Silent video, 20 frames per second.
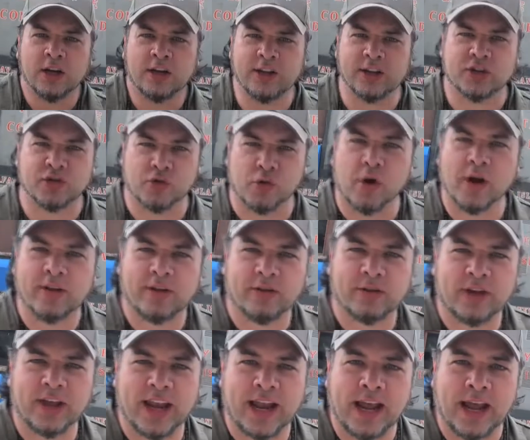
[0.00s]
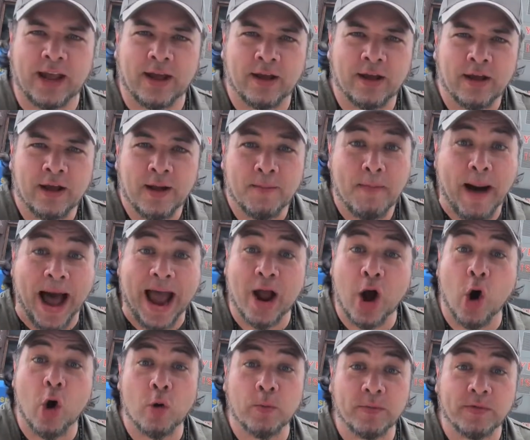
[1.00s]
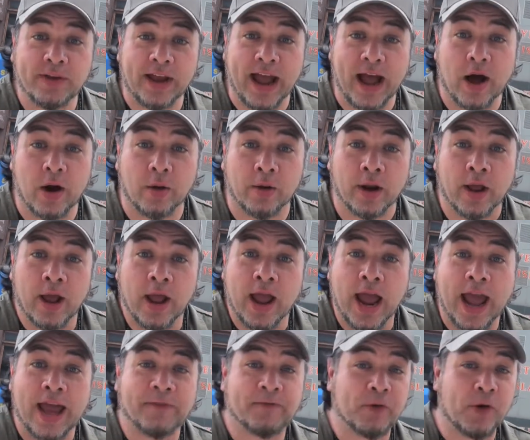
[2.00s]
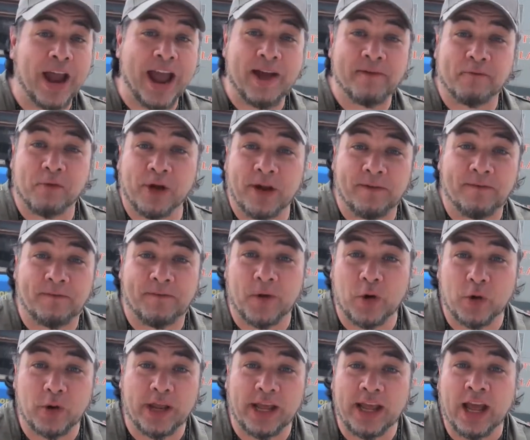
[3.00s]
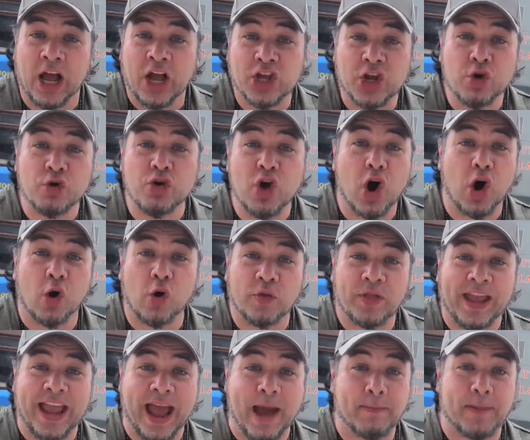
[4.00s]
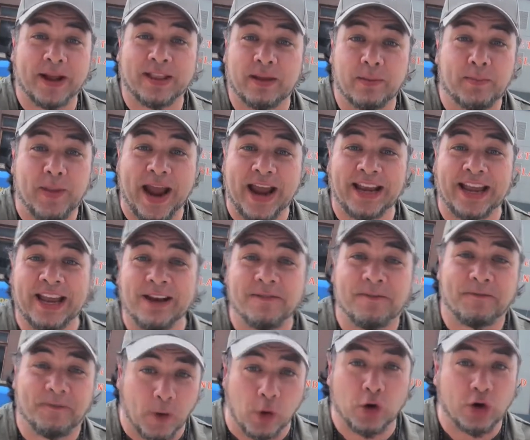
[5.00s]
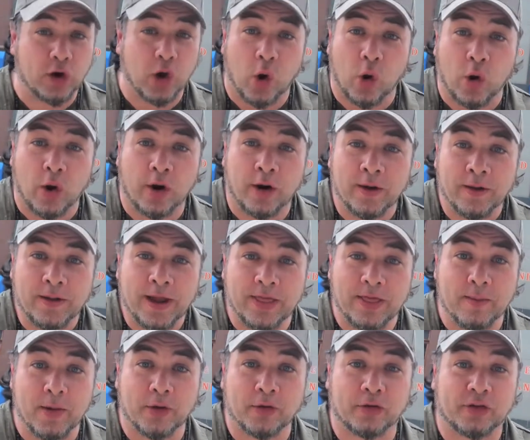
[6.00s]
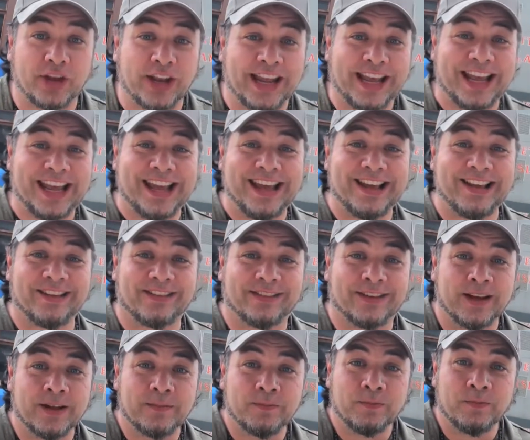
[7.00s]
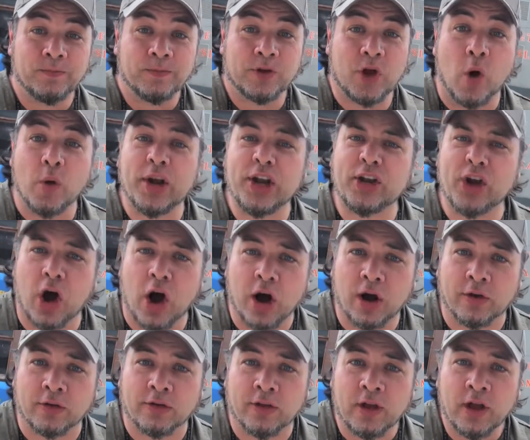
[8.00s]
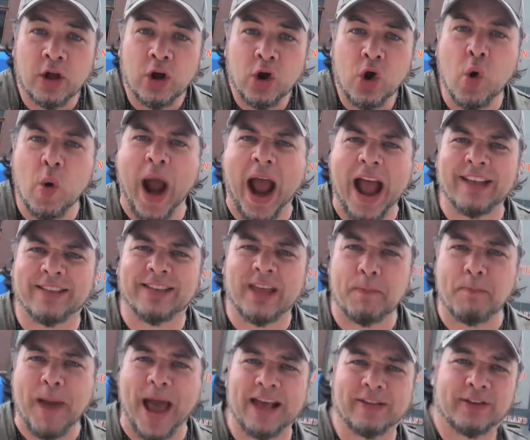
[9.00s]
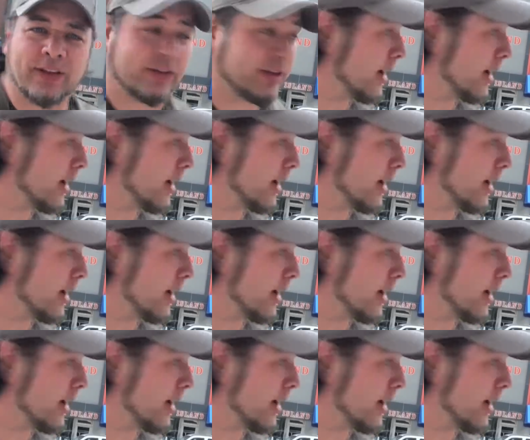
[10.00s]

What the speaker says: Detroit City, my hometown. And for every foodie, you know the epic debate in food lore in the Motor City is Coney Dogs. Who has the best?